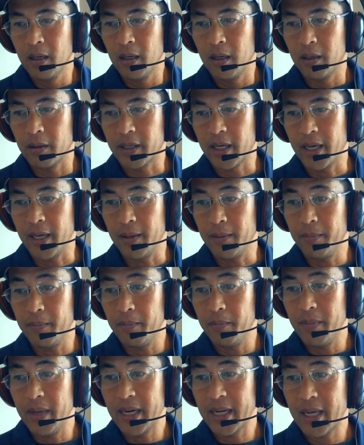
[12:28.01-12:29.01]
Okay,
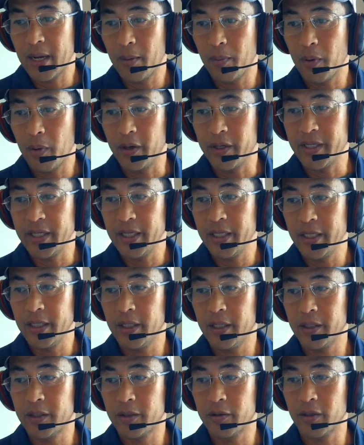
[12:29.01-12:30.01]
Medicare Part D
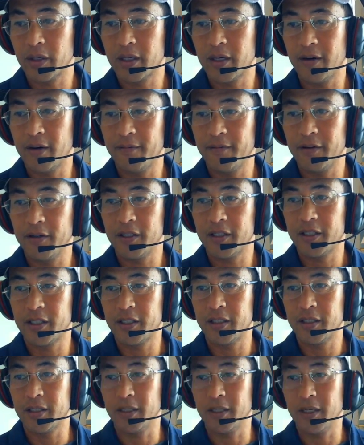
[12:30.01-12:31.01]
drug
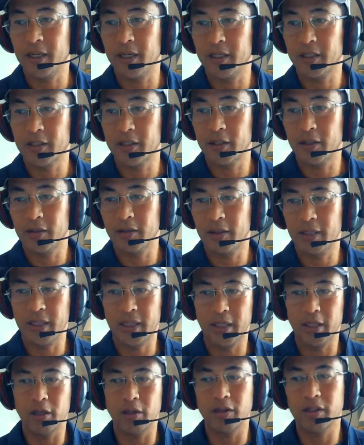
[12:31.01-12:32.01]
coverage. Yeah, so and
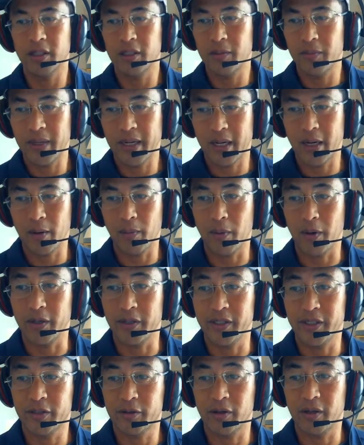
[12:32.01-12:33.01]
it goes into Medicare Part
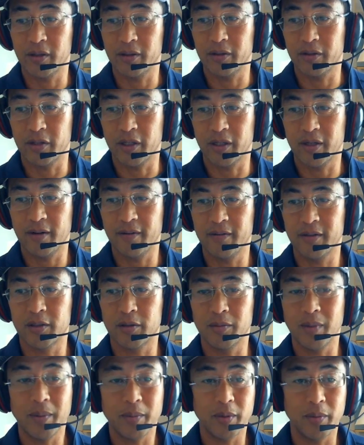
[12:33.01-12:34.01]
D drug coverage.
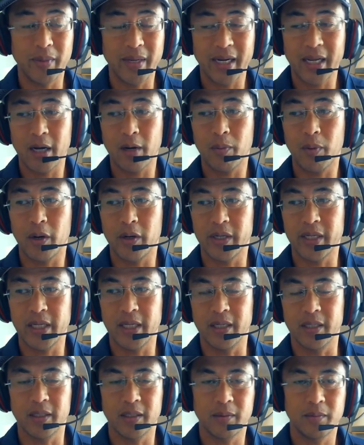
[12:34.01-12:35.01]
Remember, Medicare Part
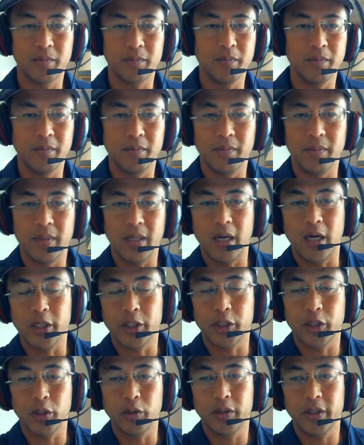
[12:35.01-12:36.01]
D is
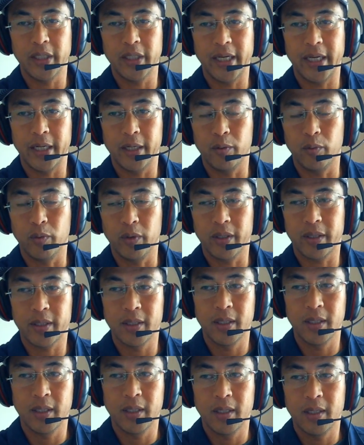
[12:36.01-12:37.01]
associated with
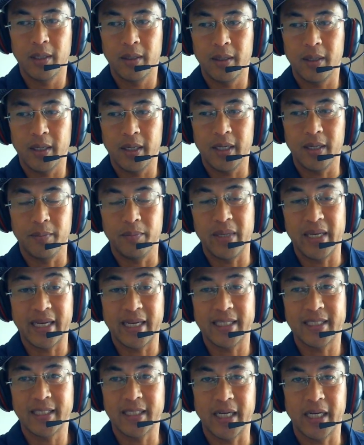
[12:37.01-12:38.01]
it being
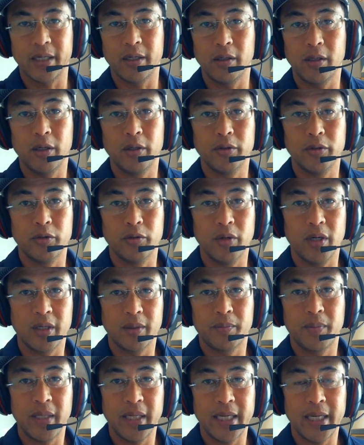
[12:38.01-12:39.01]
a standalone
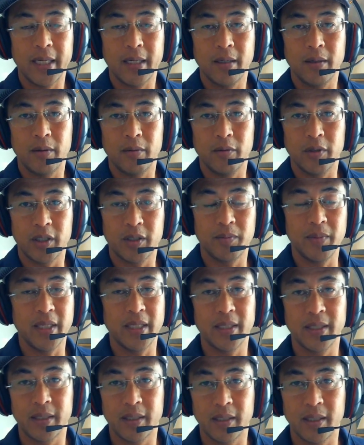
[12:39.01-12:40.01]
drug plan, which
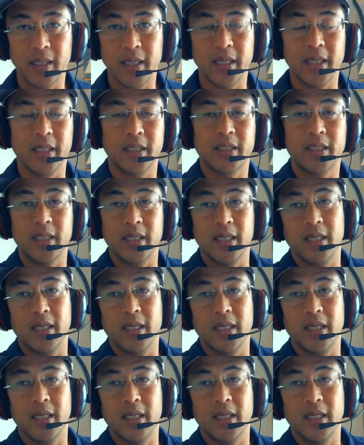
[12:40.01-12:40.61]
means it's